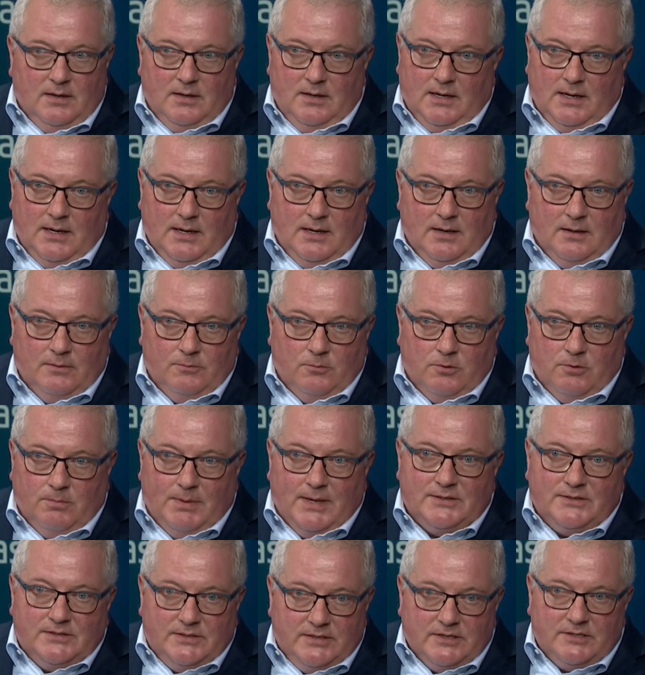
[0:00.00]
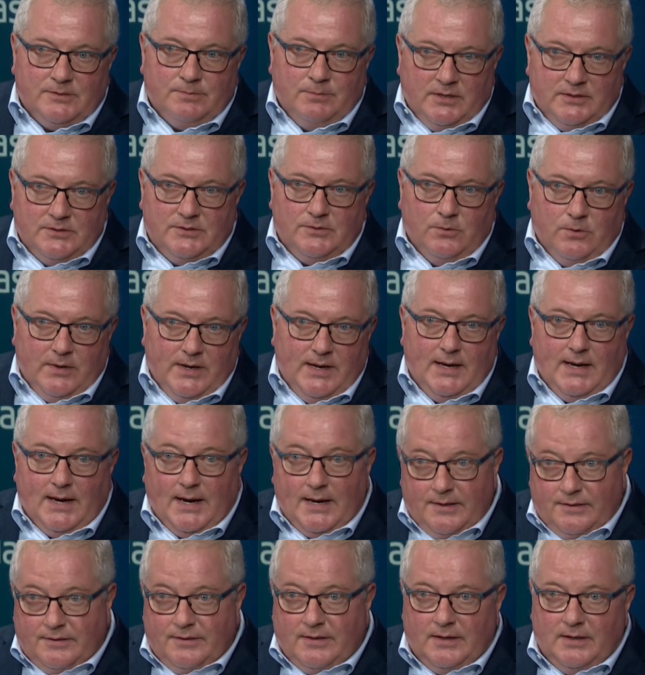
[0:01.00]
And we're about 6 months away,
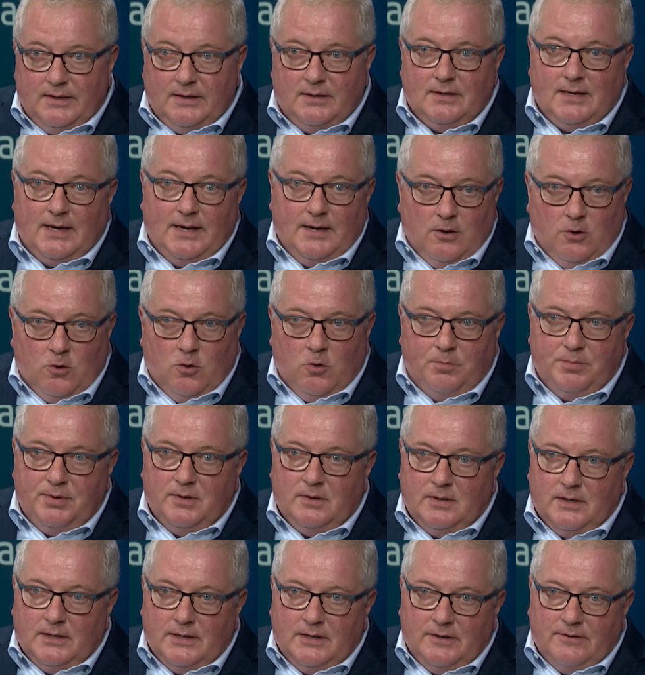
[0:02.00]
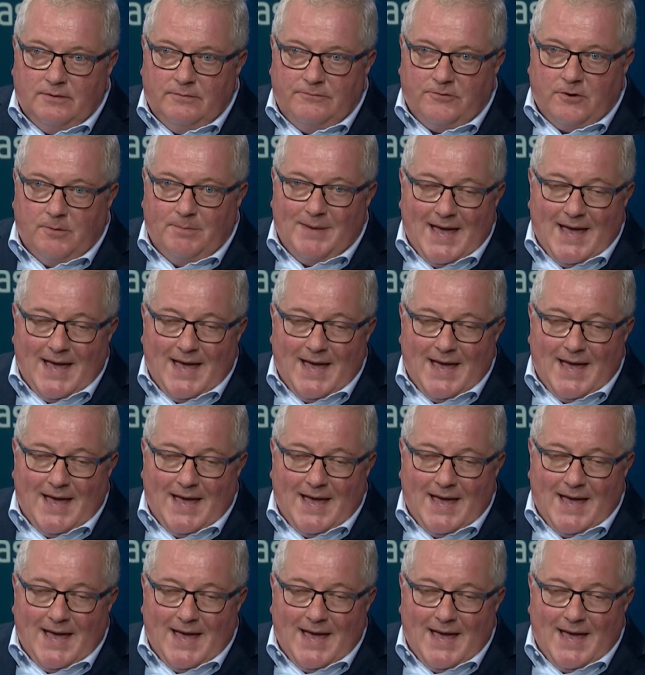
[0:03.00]
I think, I hope, from